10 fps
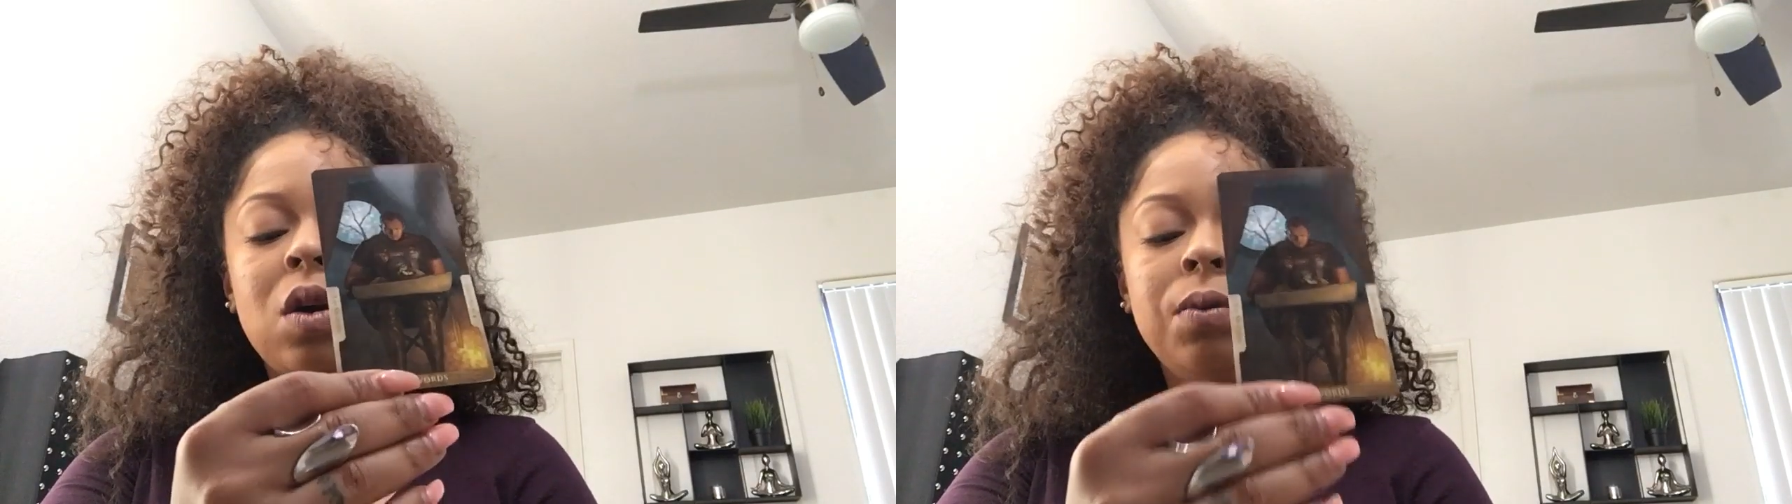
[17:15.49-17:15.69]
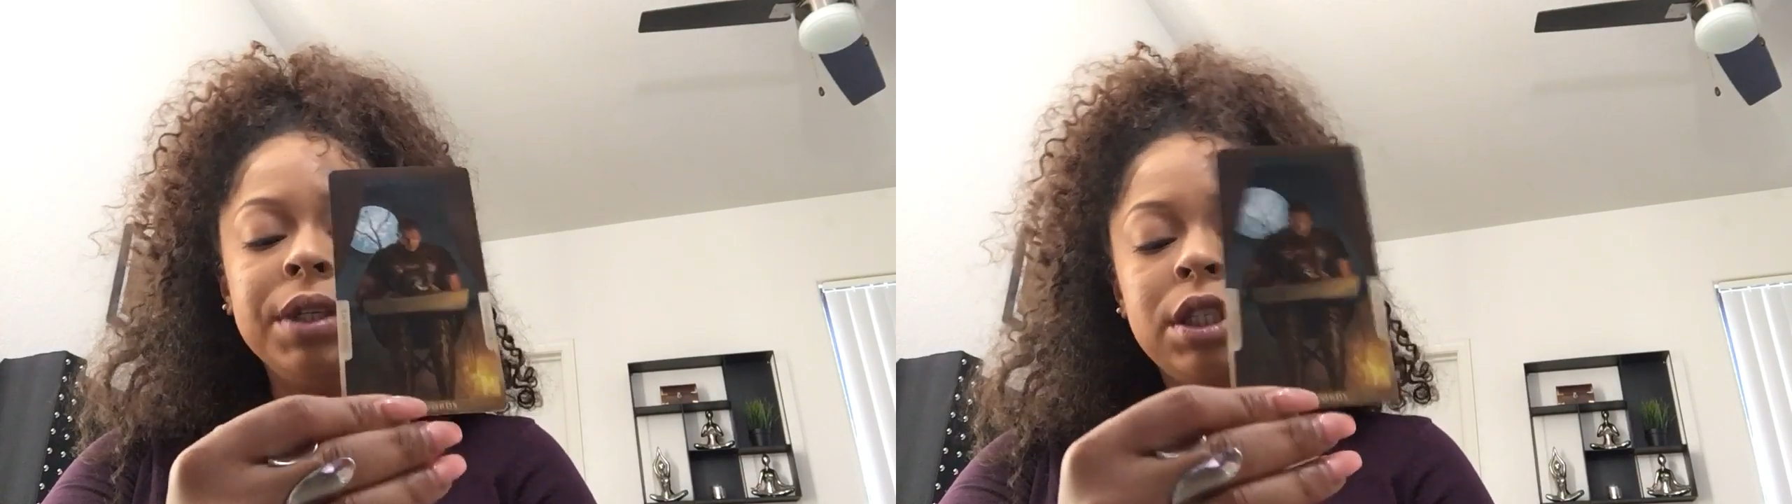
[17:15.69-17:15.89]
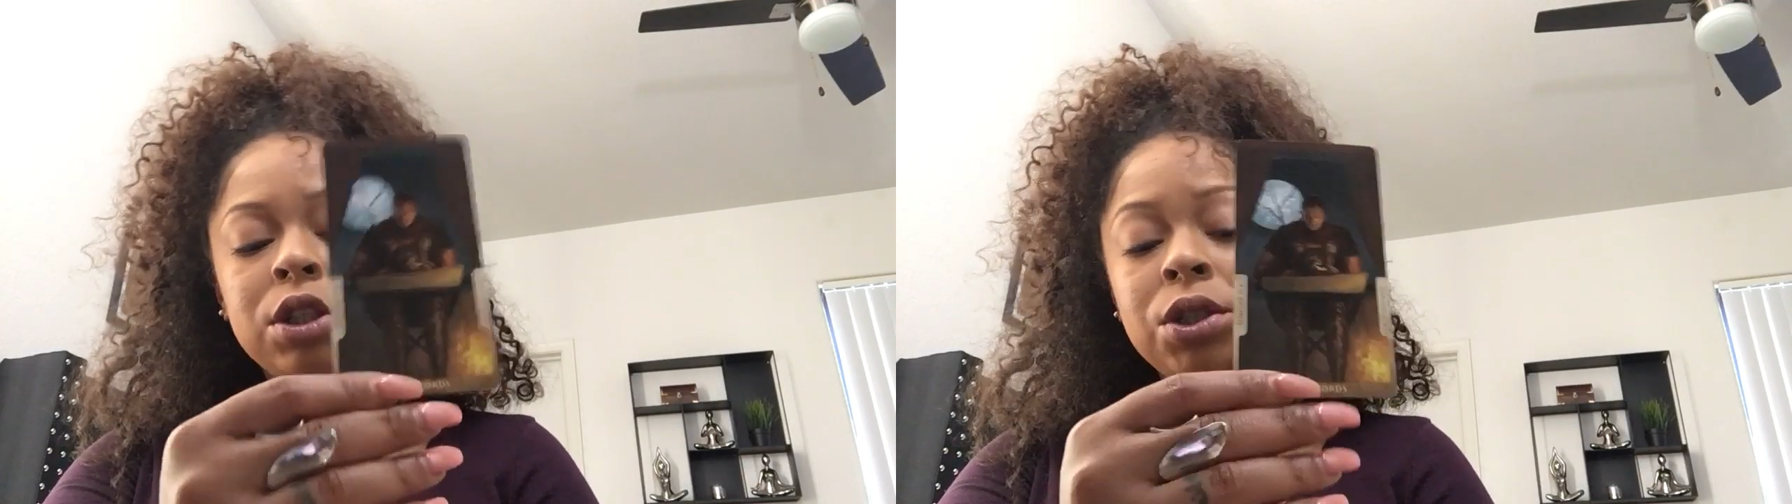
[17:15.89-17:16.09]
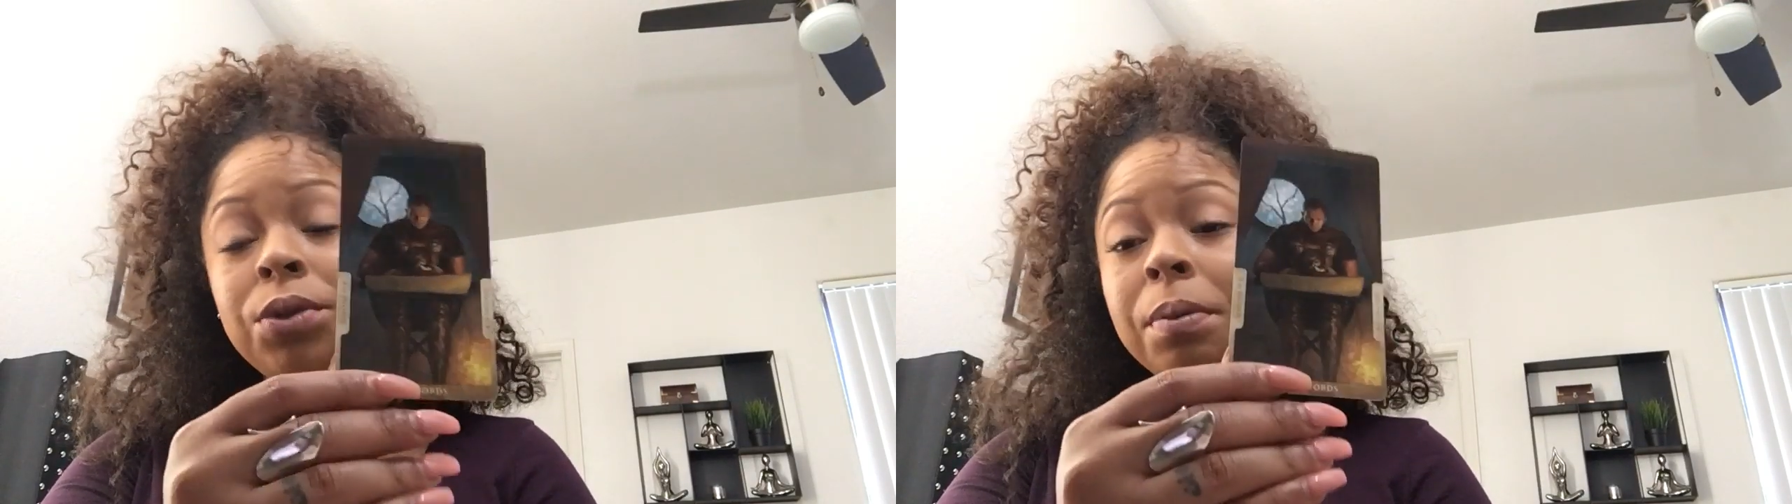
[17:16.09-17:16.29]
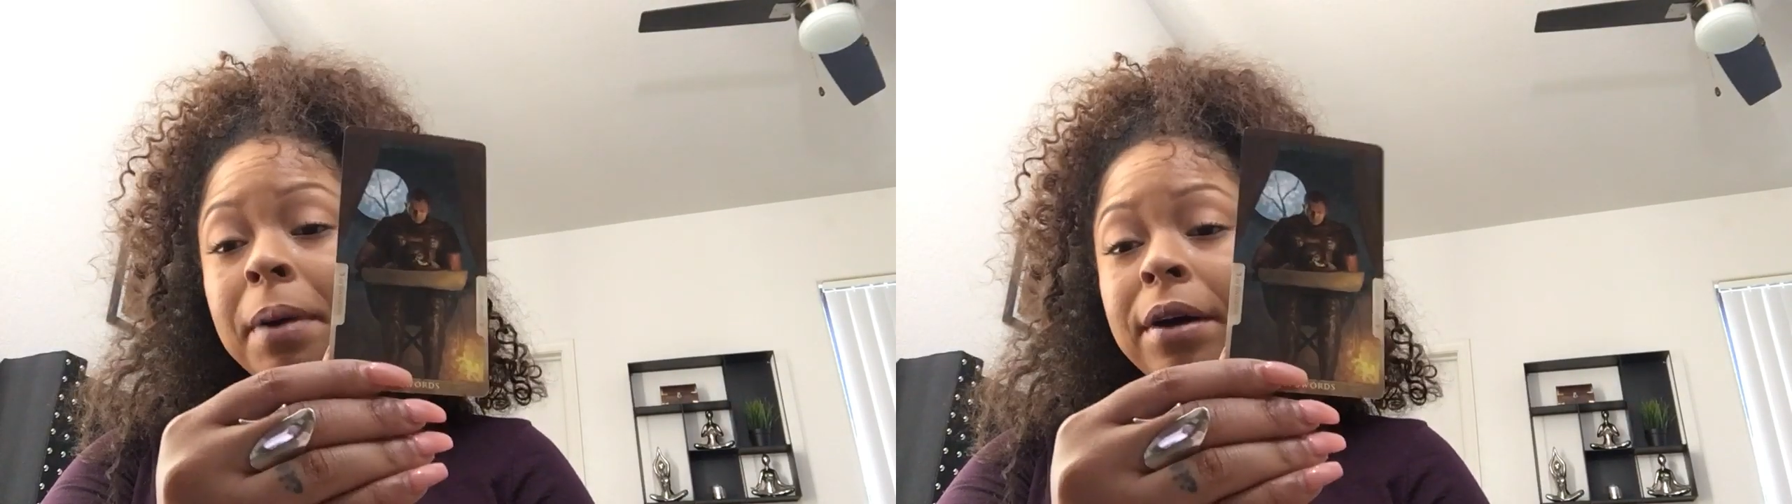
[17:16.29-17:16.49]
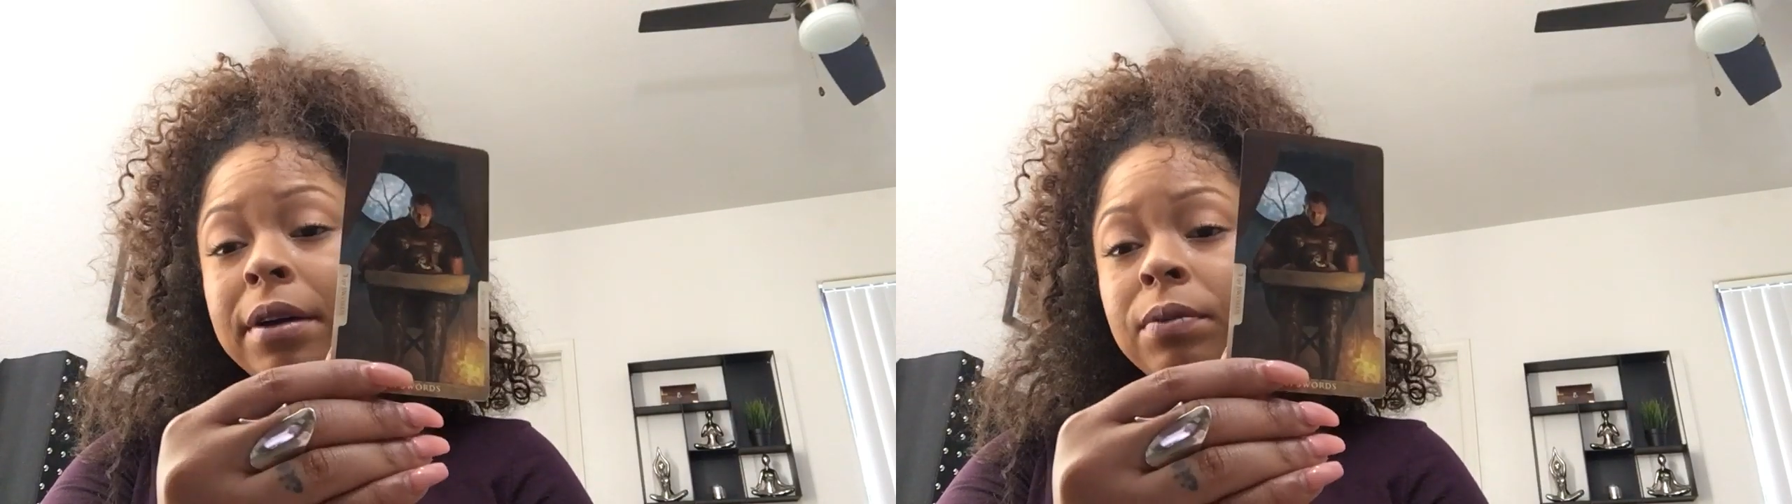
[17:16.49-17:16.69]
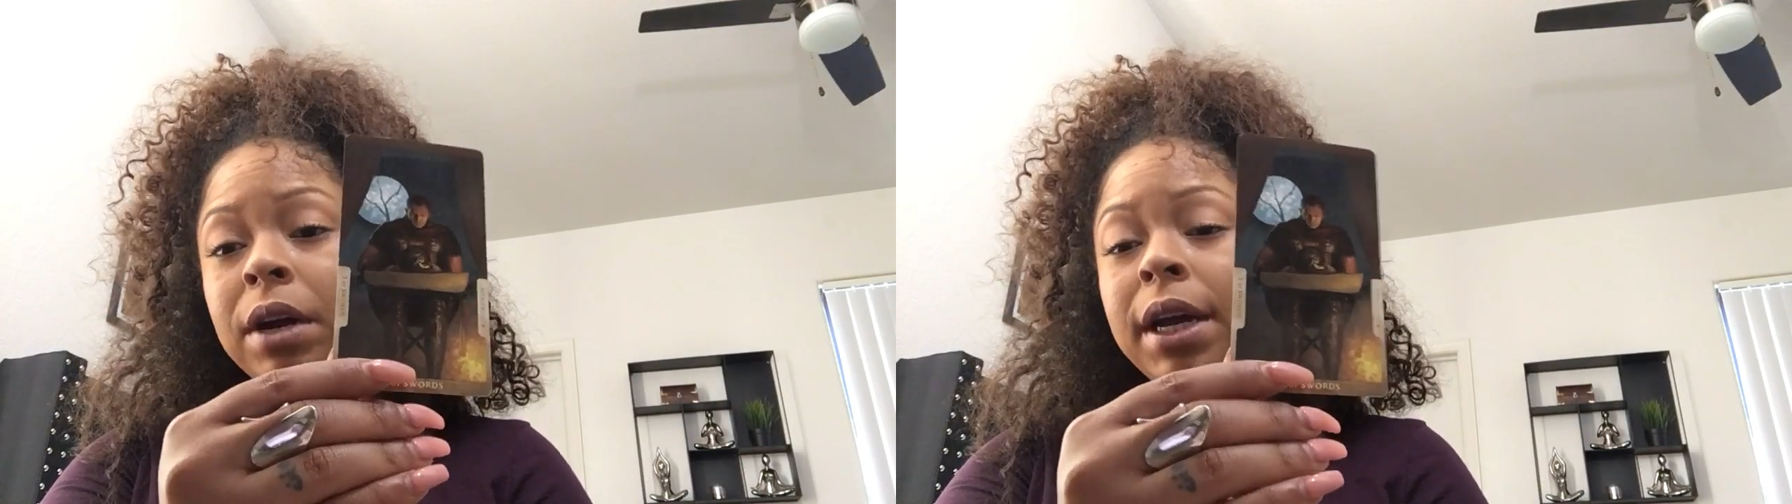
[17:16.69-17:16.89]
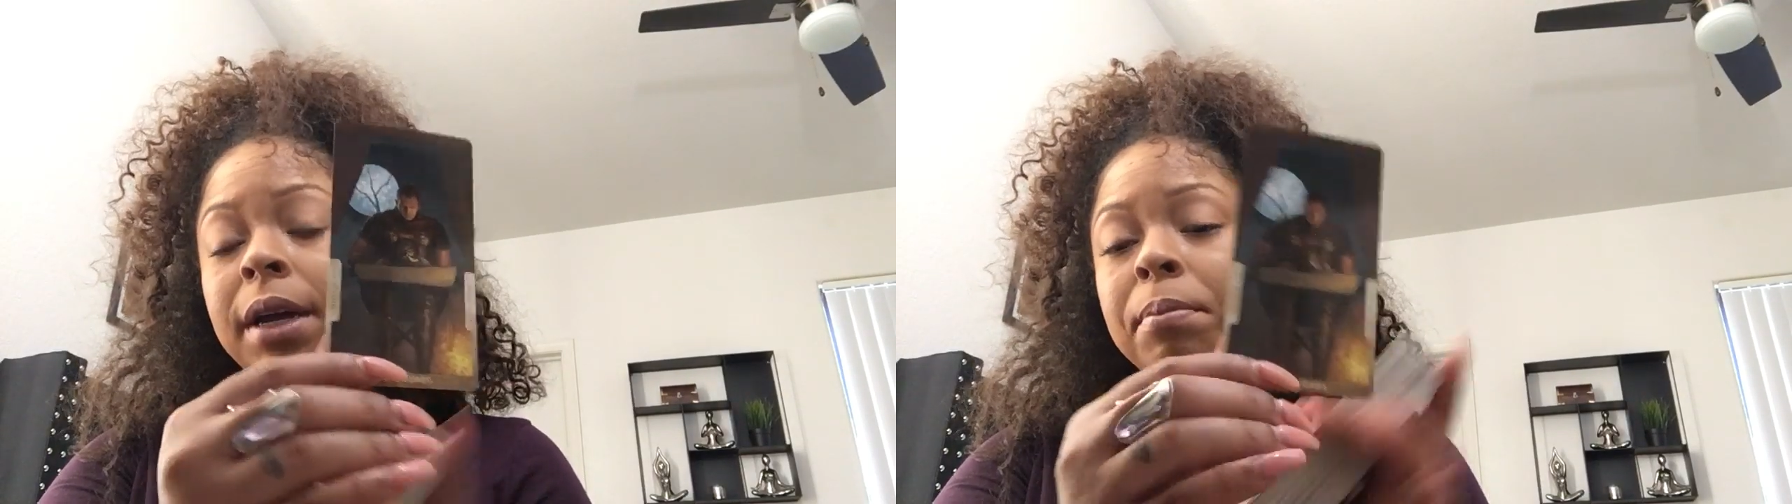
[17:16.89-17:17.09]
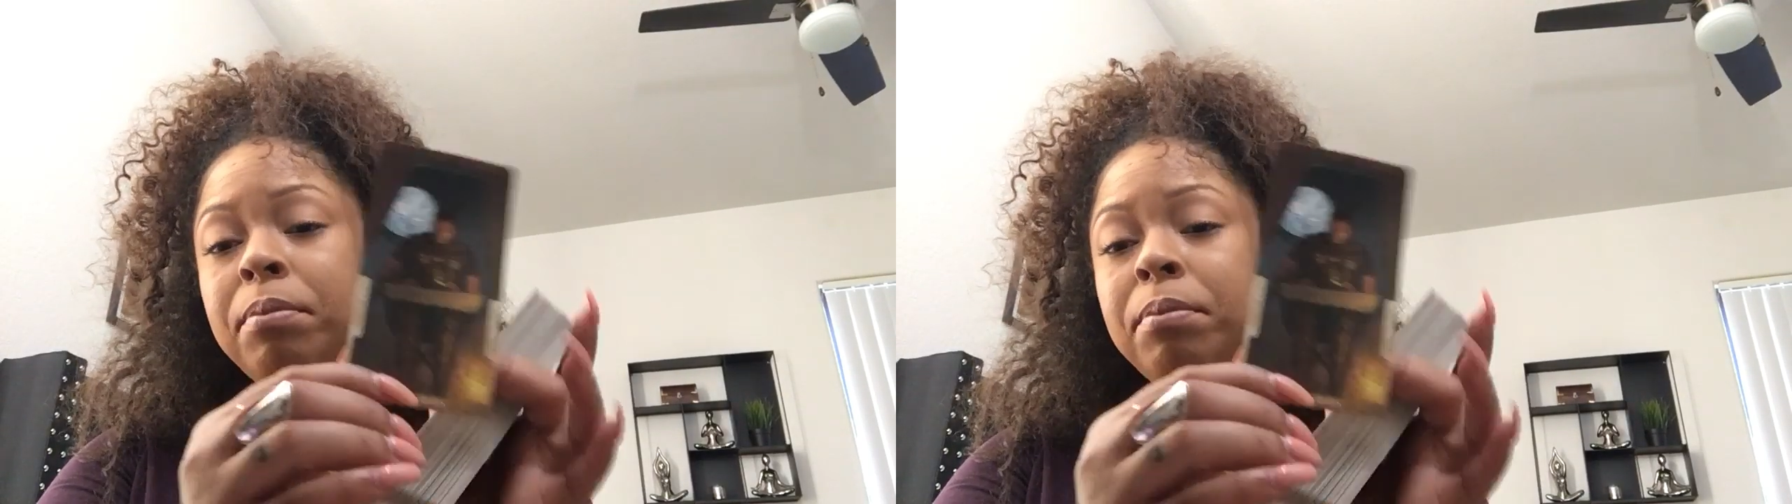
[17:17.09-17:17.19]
on what to do about it, right?